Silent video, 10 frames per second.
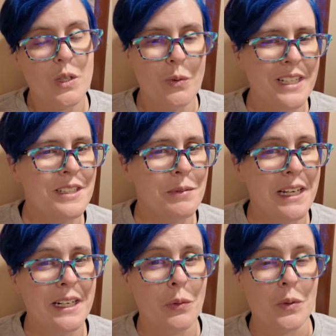I ended up
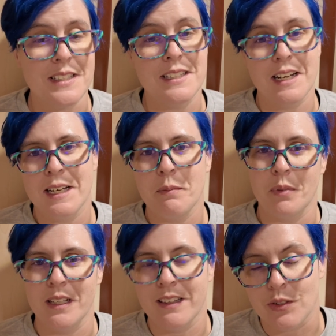getting was not,
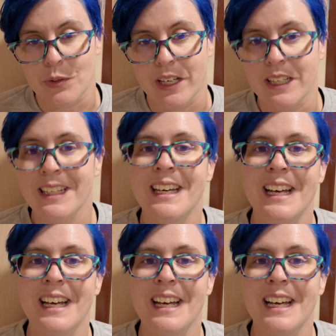but that's okay.